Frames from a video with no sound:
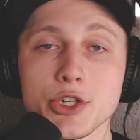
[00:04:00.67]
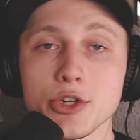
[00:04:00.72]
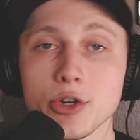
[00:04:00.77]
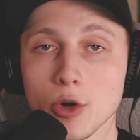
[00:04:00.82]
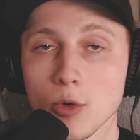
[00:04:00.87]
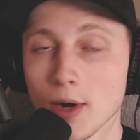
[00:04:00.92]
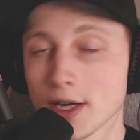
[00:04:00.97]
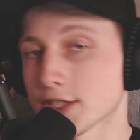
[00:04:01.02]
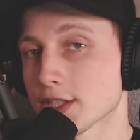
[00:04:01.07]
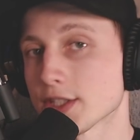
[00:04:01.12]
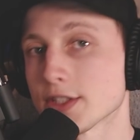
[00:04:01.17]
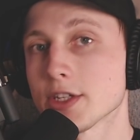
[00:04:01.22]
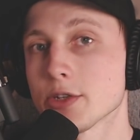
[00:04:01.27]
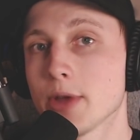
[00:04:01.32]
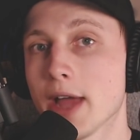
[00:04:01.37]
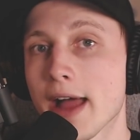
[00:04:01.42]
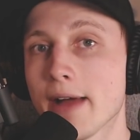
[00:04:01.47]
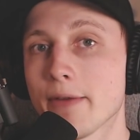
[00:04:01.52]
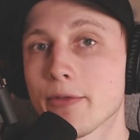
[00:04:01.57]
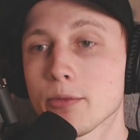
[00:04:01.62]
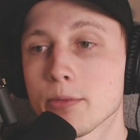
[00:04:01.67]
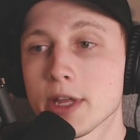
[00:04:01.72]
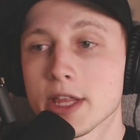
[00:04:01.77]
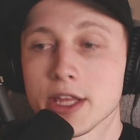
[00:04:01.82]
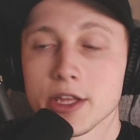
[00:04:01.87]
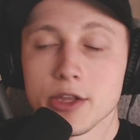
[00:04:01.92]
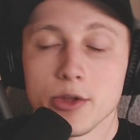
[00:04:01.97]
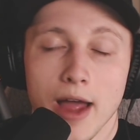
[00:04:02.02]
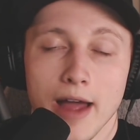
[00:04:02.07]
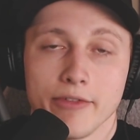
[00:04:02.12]
or questions that you have for me
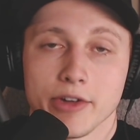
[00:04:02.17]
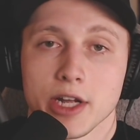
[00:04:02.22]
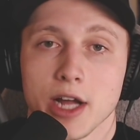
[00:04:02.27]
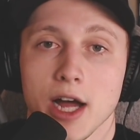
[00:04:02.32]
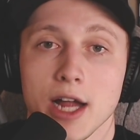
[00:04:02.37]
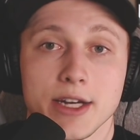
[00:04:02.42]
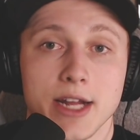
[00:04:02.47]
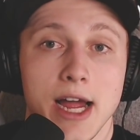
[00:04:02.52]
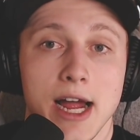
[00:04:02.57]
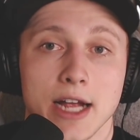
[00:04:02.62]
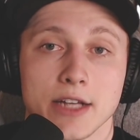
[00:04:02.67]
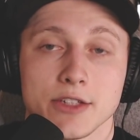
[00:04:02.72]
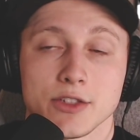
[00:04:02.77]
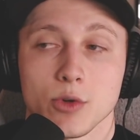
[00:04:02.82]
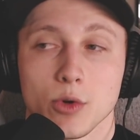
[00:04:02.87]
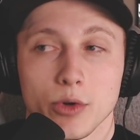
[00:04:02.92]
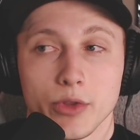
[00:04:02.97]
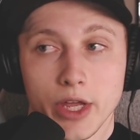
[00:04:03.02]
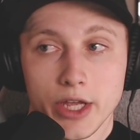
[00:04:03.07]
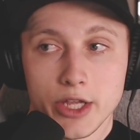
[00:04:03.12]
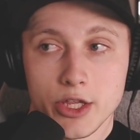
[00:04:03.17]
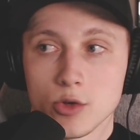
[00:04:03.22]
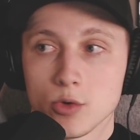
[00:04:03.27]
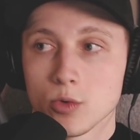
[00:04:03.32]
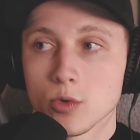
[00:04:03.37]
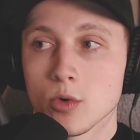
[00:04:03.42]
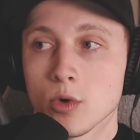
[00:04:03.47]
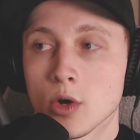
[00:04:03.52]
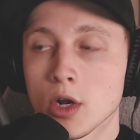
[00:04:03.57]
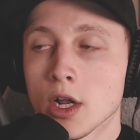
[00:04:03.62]
that you haven't gotten to ask, or that
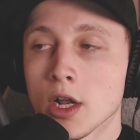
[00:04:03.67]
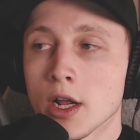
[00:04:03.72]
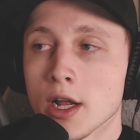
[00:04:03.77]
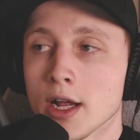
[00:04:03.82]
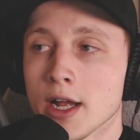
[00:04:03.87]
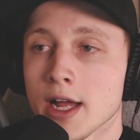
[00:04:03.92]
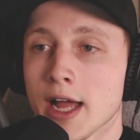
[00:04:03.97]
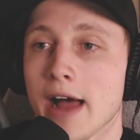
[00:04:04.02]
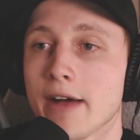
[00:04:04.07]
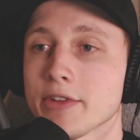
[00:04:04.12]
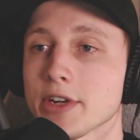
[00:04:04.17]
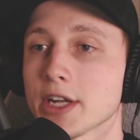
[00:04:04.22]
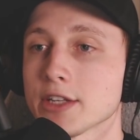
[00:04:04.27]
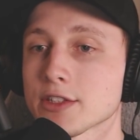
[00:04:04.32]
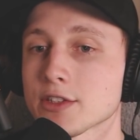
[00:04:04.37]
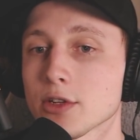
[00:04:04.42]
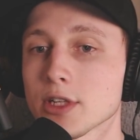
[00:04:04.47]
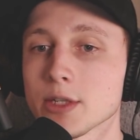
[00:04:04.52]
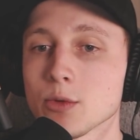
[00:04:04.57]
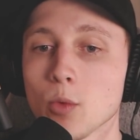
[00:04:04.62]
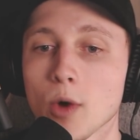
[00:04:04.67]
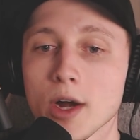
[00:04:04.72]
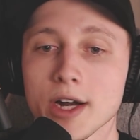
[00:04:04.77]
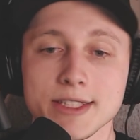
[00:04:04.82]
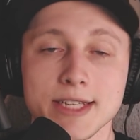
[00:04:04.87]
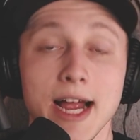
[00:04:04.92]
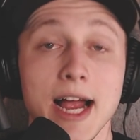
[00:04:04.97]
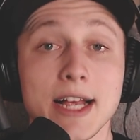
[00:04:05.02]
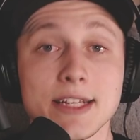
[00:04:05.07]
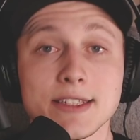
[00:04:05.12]
you haven't necessarily wanted
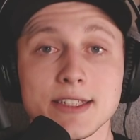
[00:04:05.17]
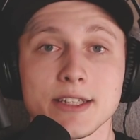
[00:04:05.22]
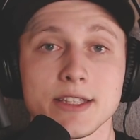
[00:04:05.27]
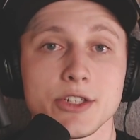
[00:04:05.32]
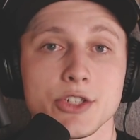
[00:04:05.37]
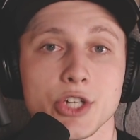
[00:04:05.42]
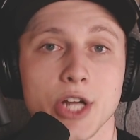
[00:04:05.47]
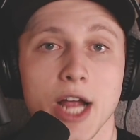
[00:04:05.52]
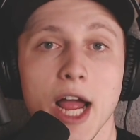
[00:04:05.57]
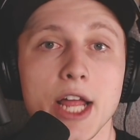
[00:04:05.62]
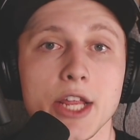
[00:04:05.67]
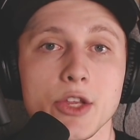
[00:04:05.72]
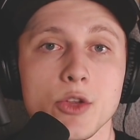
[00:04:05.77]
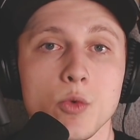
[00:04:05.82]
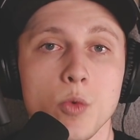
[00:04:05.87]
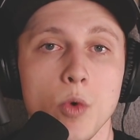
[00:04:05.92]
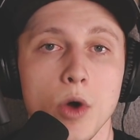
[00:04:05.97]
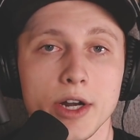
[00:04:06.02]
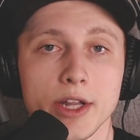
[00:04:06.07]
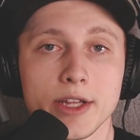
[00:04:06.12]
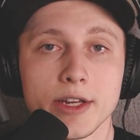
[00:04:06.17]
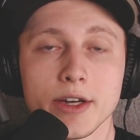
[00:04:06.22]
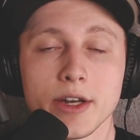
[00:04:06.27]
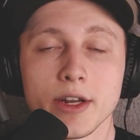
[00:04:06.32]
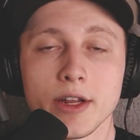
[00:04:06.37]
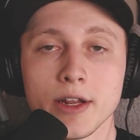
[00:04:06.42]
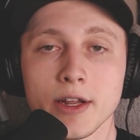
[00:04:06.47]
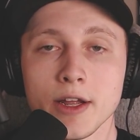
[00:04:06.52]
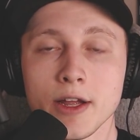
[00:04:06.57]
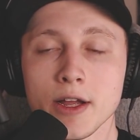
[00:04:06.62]
to ask in the chat, you wanted, you
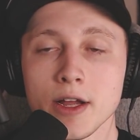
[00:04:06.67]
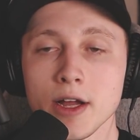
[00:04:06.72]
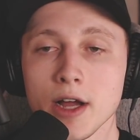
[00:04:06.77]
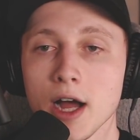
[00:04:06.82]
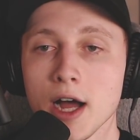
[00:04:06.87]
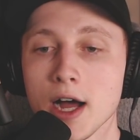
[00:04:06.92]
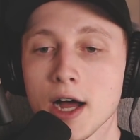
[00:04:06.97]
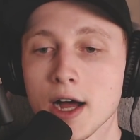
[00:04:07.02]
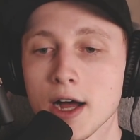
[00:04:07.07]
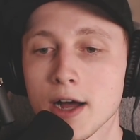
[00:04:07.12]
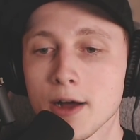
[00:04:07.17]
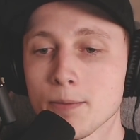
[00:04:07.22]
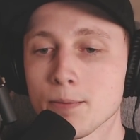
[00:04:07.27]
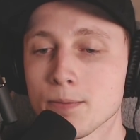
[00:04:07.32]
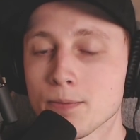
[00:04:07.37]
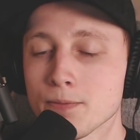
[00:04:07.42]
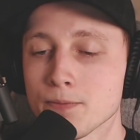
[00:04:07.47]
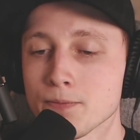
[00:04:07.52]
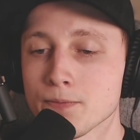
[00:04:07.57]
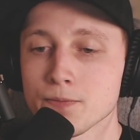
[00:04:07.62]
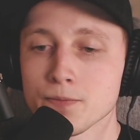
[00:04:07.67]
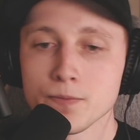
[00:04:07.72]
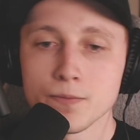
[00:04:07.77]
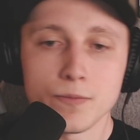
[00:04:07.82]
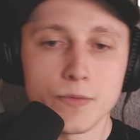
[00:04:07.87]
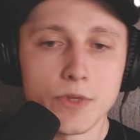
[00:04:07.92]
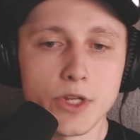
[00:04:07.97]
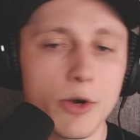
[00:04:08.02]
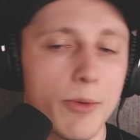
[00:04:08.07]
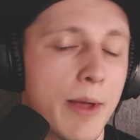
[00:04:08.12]

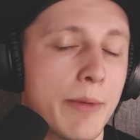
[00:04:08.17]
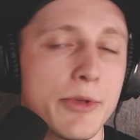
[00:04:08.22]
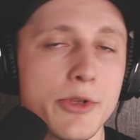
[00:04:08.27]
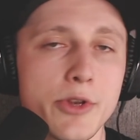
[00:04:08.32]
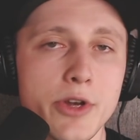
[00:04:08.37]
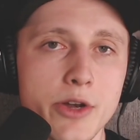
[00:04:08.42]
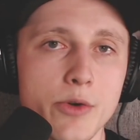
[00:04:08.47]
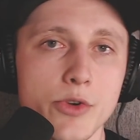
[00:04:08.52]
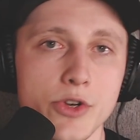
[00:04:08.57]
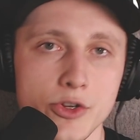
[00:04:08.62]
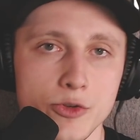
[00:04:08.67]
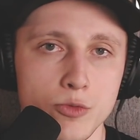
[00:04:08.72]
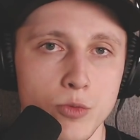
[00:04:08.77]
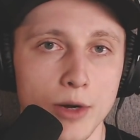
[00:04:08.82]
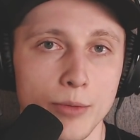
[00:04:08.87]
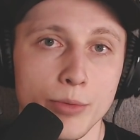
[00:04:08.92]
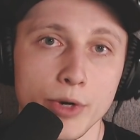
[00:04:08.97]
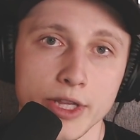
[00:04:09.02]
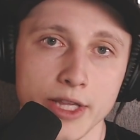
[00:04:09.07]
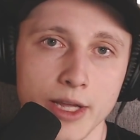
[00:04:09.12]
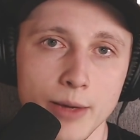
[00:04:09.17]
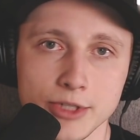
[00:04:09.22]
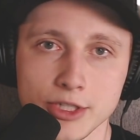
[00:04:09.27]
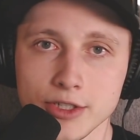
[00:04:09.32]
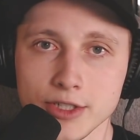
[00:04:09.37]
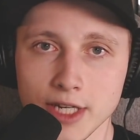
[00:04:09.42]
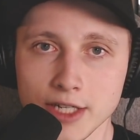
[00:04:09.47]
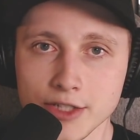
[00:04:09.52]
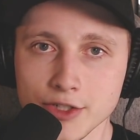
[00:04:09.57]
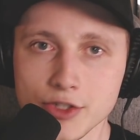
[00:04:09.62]
know, maybe you didn't just want to bring that much
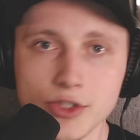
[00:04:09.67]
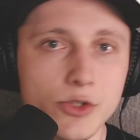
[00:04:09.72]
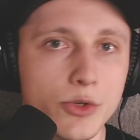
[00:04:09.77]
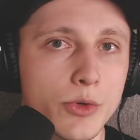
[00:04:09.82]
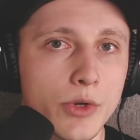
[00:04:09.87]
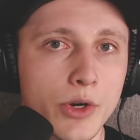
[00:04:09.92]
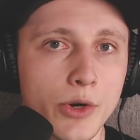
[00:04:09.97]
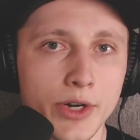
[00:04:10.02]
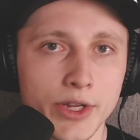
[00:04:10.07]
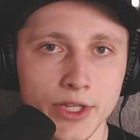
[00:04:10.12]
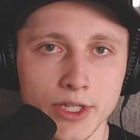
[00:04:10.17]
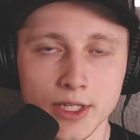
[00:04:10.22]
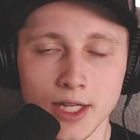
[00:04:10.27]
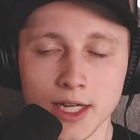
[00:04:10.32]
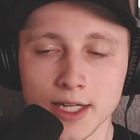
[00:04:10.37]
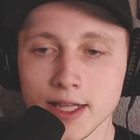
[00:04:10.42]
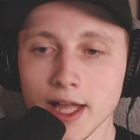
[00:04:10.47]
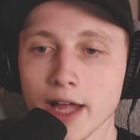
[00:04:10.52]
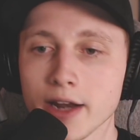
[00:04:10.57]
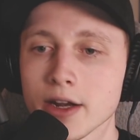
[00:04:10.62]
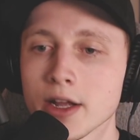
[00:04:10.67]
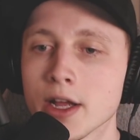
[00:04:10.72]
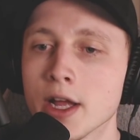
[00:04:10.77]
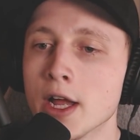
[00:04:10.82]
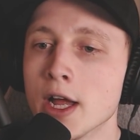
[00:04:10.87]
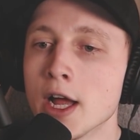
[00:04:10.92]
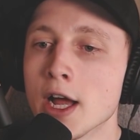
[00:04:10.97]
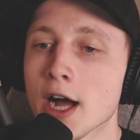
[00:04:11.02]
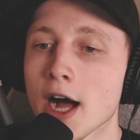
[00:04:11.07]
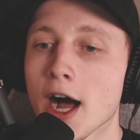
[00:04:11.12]
attention to it or anything like that.
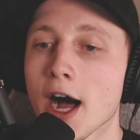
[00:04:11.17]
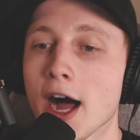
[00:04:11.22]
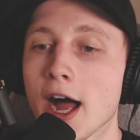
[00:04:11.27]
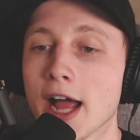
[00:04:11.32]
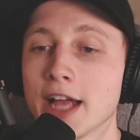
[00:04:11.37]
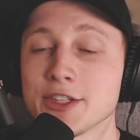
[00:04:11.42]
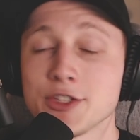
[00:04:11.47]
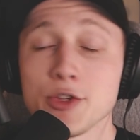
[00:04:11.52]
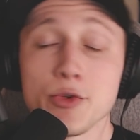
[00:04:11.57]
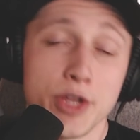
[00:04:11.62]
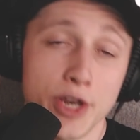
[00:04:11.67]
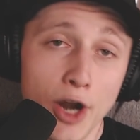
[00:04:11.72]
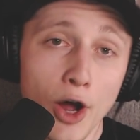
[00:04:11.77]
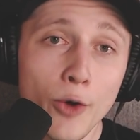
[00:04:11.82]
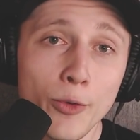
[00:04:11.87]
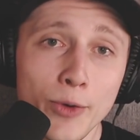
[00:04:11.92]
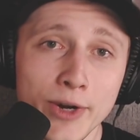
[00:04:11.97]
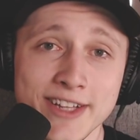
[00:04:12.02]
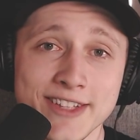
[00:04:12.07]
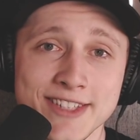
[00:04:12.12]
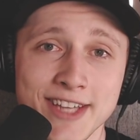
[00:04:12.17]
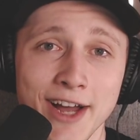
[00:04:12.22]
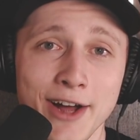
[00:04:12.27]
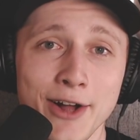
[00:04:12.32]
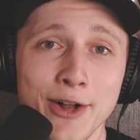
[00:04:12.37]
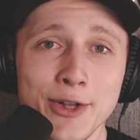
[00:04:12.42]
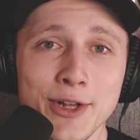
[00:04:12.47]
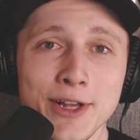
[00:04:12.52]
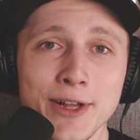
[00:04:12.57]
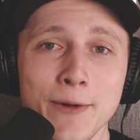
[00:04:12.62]
As you can already tell,